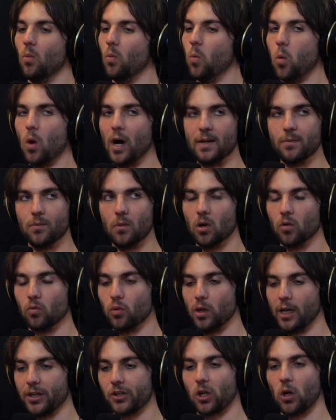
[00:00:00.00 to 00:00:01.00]
way more
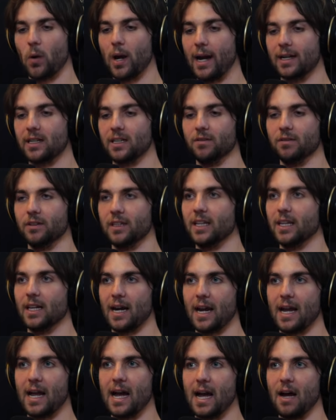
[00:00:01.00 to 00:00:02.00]
retroactively
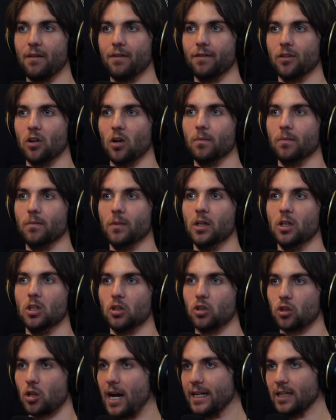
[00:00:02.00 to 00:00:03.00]
than I have from
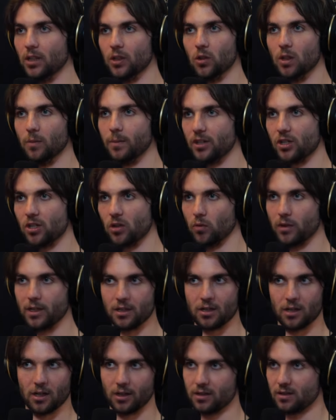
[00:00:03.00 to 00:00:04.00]
trying to do a bunch of
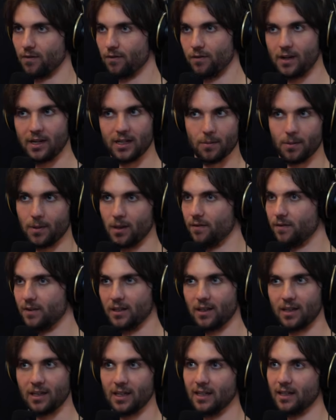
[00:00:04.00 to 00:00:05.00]
research and find the
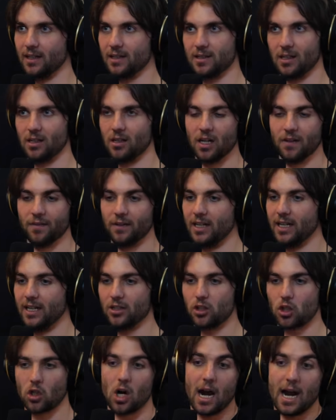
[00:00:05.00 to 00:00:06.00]
perfect thing, because a lot of it
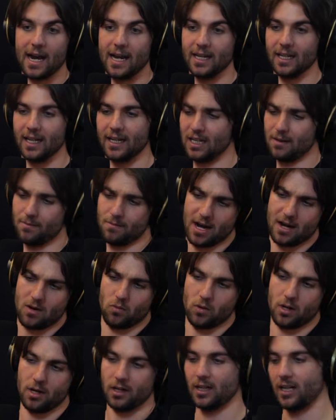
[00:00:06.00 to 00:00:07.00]
I try and like it
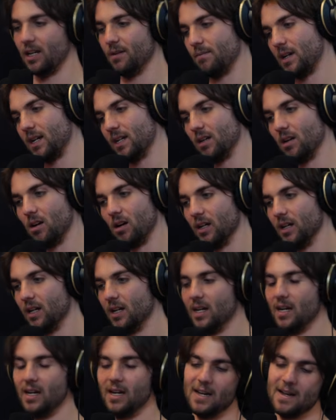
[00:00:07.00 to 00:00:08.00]
might work, it might
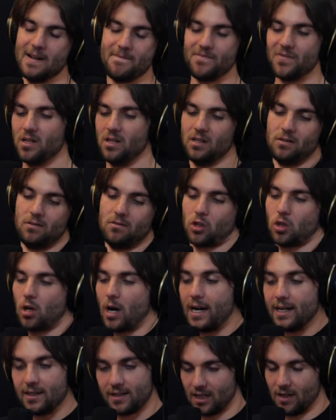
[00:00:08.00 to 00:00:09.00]
not.
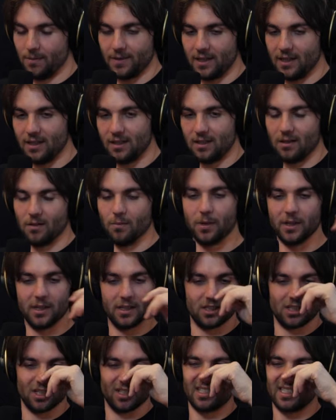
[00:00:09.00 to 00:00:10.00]
Try something,
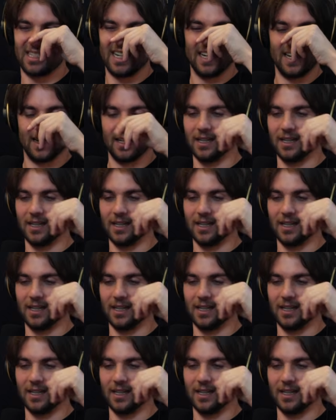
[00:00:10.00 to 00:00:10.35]
but